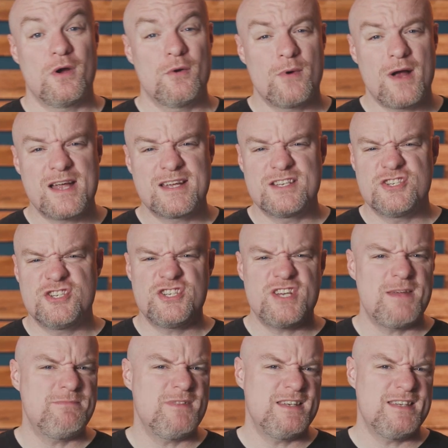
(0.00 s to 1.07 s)
Query where I can
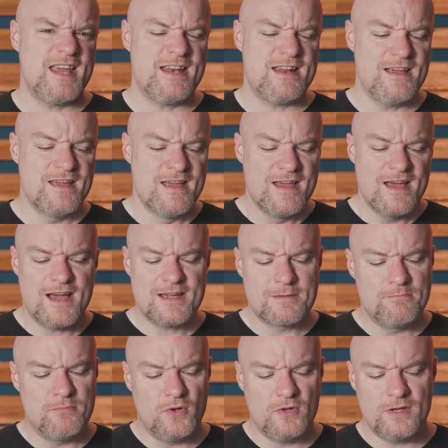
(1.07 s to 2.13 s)
shape the data, I
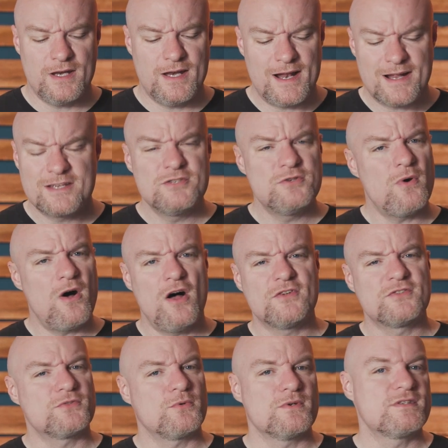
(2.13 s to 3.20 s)
can pull it in, I can do
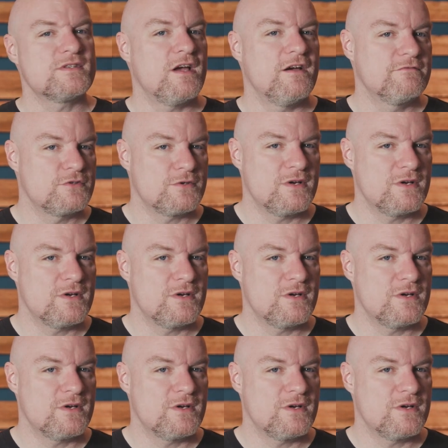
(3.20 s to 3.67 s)
all sorts of